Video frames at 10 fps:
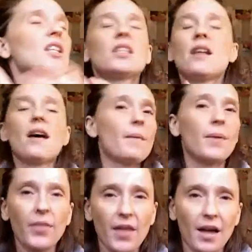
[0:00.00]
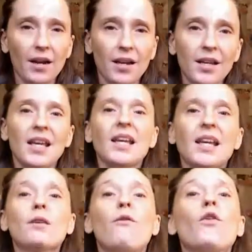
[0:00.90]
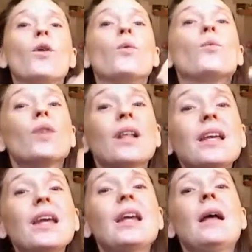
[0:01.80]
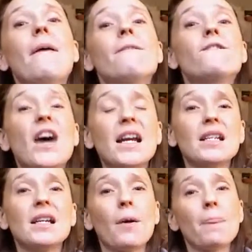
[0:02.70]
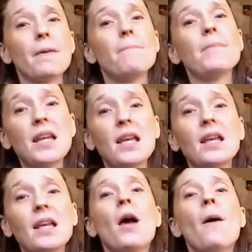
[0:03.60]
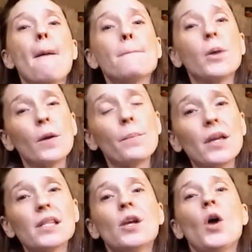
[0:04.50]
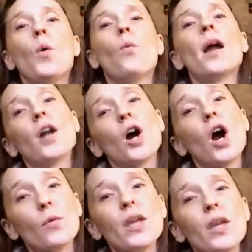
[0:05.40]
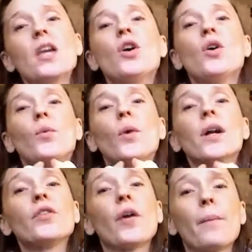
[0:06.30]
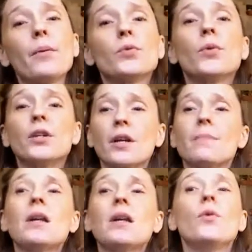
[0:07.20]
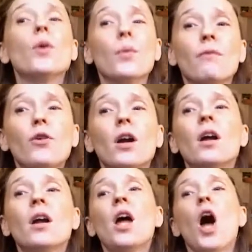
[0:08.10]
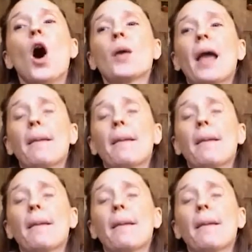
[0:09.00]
not about that. It's for really finding out the meaning, our purpose. What are we? What is our purpose? What is our meaning? Who are we for? Okay,